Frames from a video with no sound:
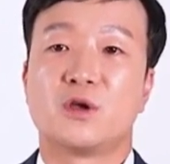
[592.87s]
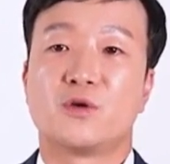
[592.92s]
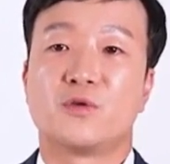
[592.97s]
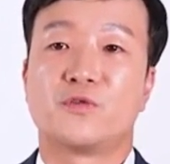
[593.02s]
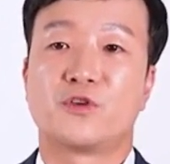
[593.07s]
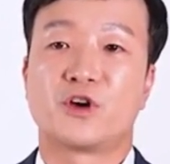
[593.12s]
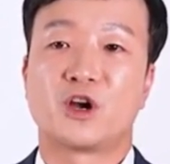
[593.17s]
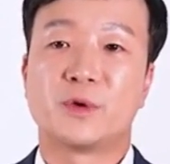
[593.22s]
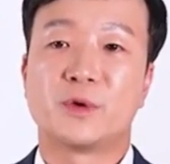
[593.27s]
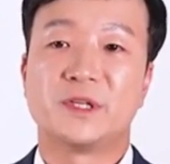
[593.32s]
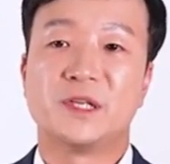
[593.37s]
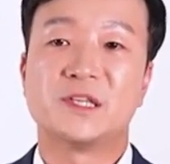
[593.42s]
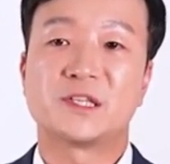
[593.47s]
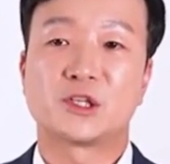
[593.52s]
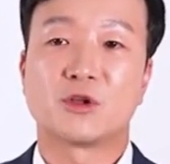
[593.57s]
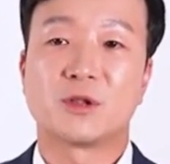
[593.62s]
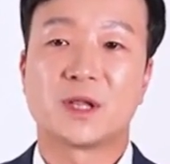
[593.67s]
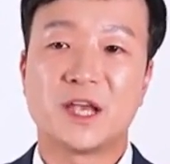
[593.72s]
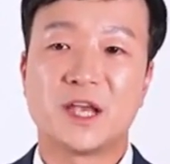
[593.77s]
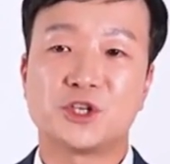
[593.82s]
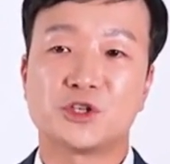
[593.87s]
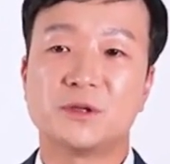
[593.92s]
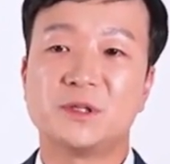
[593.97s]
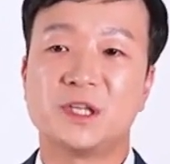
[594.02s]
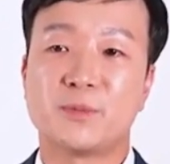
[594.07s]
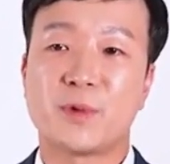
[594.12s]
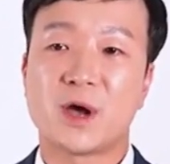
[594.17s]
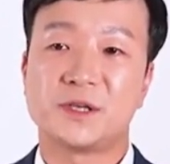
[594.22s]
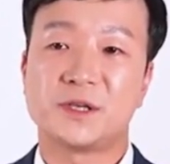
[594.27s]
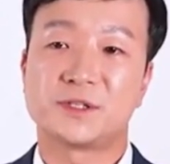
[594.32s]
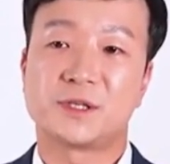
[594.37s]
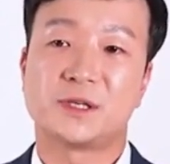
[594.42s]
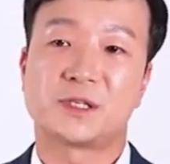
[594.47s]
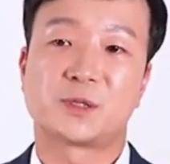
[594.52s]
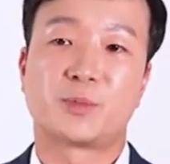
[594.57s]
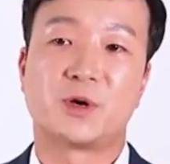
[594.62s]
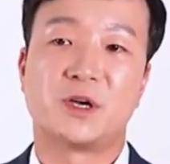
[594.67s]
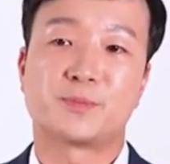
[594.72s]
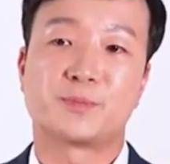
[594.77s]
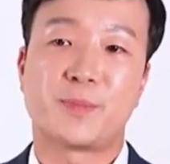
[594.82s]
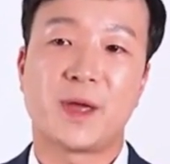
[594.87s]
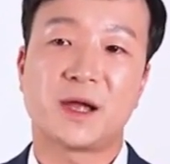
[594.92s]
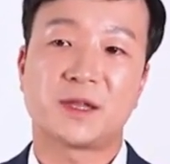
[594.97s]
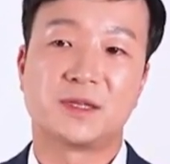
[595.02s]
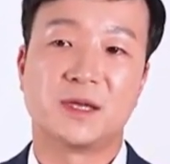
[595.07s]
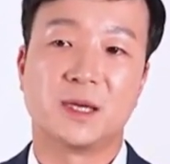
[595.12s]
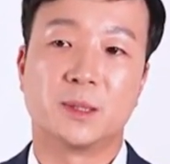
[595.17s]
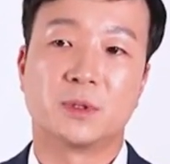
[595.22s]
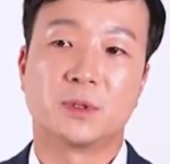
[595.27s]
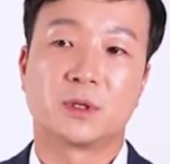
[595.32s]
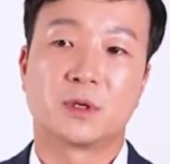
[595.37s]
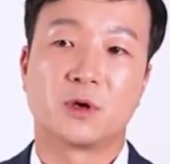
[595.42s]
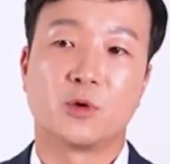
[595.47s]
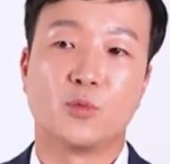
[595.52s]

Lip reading: From an installation devices perspective,